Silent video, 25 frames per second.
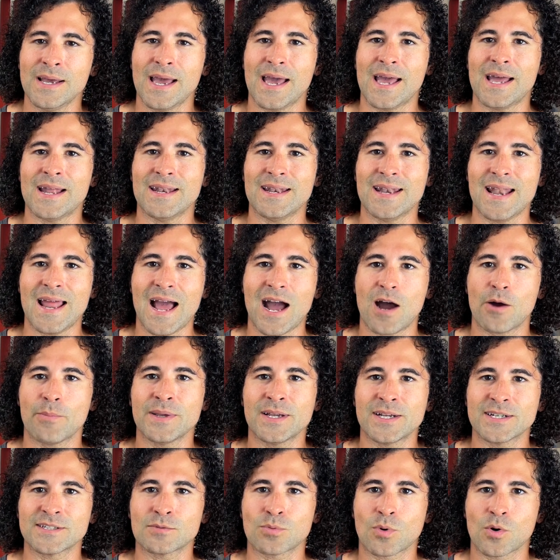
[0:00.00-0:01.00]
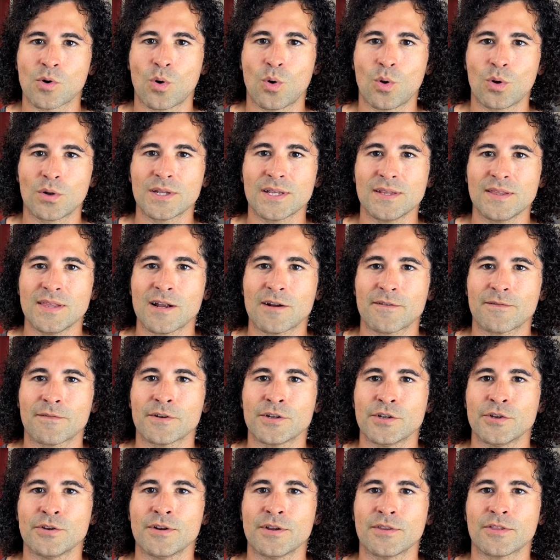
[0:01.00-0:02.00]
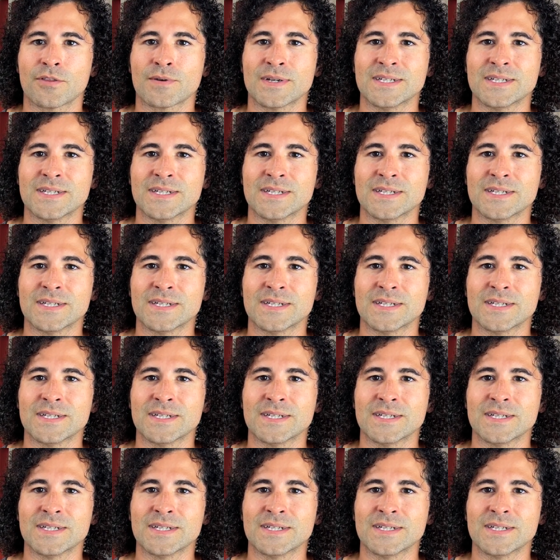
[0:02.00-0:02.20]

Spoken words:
And now because we're holding there for 2 to 3